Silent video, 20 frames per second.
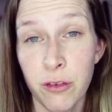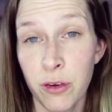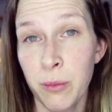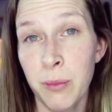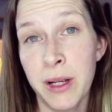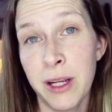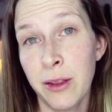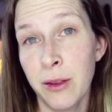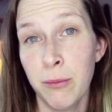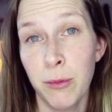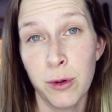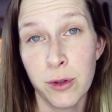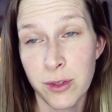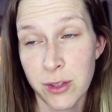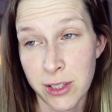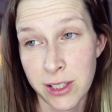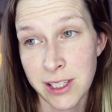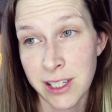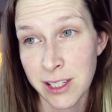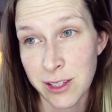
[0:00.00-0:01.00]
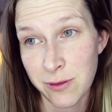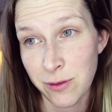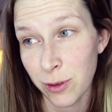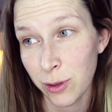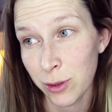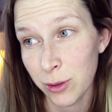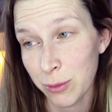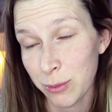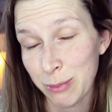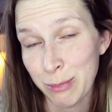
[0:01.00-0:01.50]
for being the most
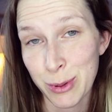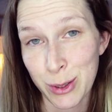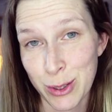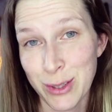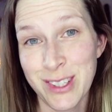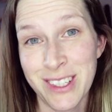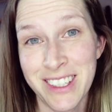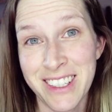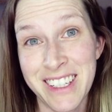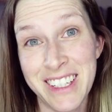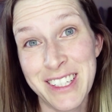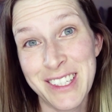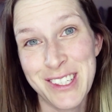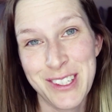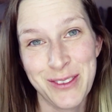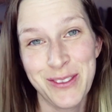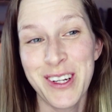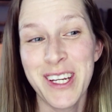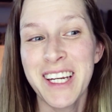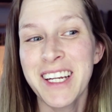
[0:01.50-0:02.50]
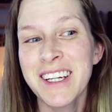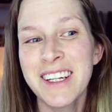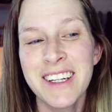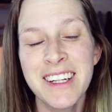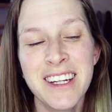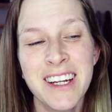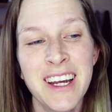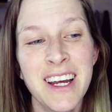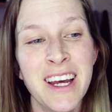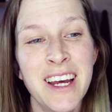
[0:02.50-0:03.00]
successful person in Sweden.